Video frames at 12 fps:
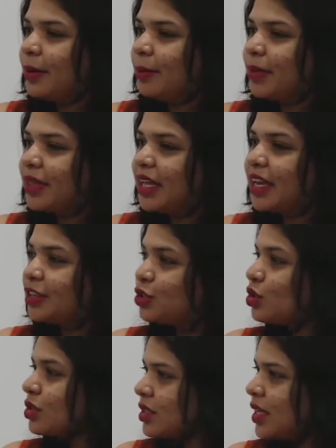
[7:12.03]
But then
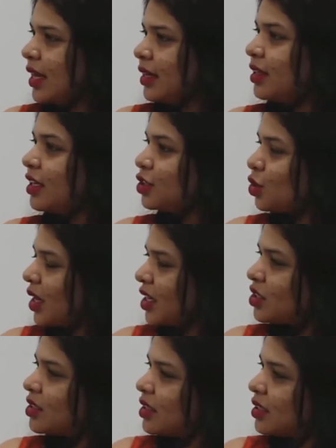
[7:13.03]
as you said, the
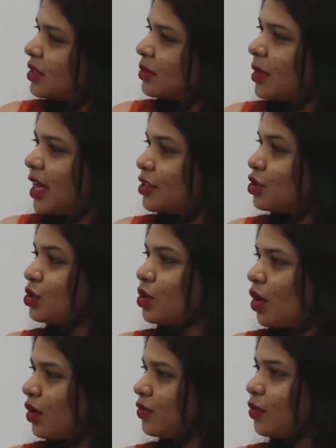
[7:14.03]
education system has
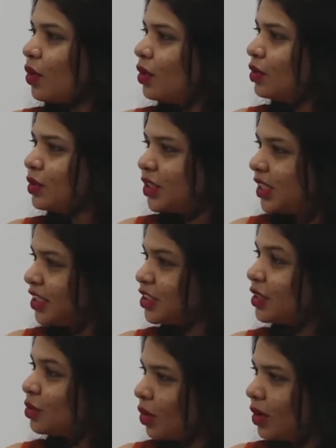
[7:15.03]
not followed
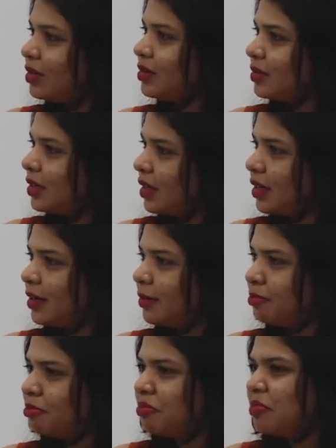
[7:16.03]
change at all.
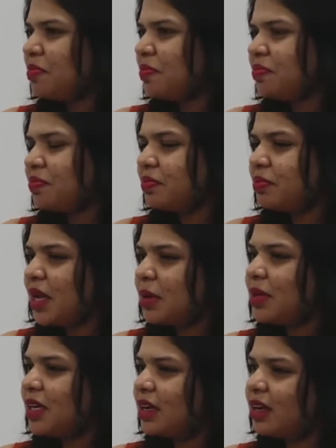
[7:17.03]
Um,
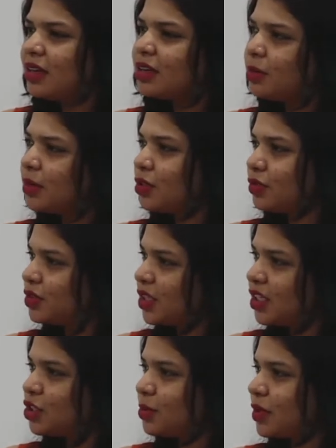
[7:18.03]
maybe a little bit of
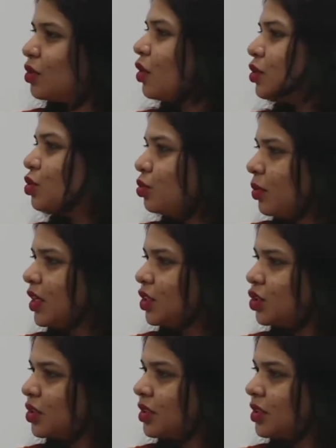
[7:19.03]
change, but not too much